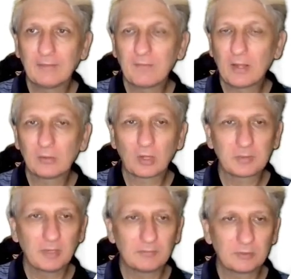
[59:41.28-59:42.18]
And the
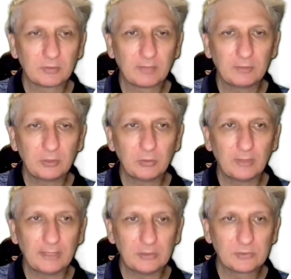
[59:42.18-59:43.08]
final document I've just given
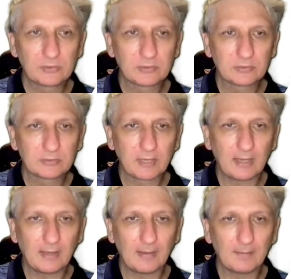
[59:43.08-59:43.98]
you
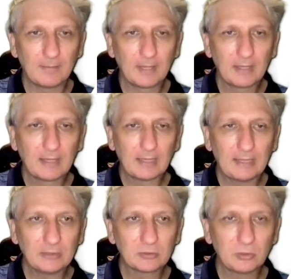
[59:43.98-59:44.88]
is um,
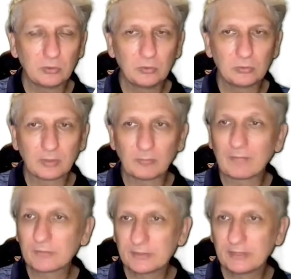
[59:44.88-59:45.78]
linked to
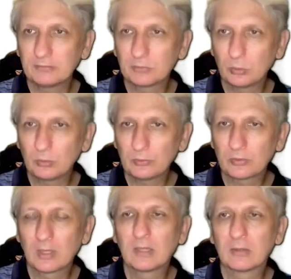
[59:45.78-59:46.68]
some referencing
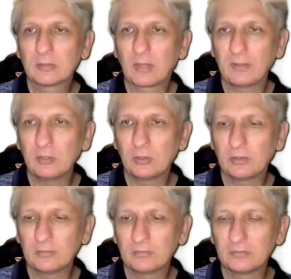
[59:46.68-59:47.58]
tools so
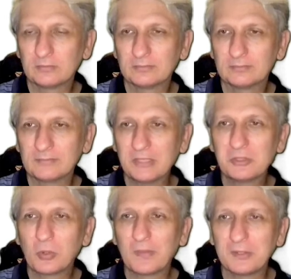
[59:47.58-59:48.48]
that you can
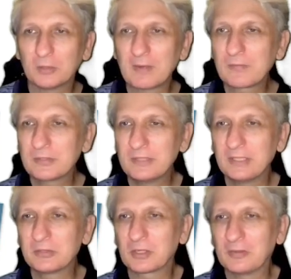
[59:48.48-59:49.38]
ensure that your
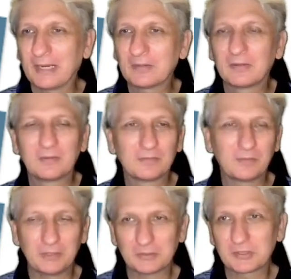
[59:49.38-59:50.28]
referencing is correct
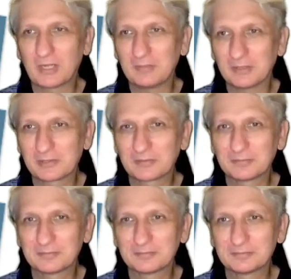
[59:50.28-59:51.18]
for your assignments.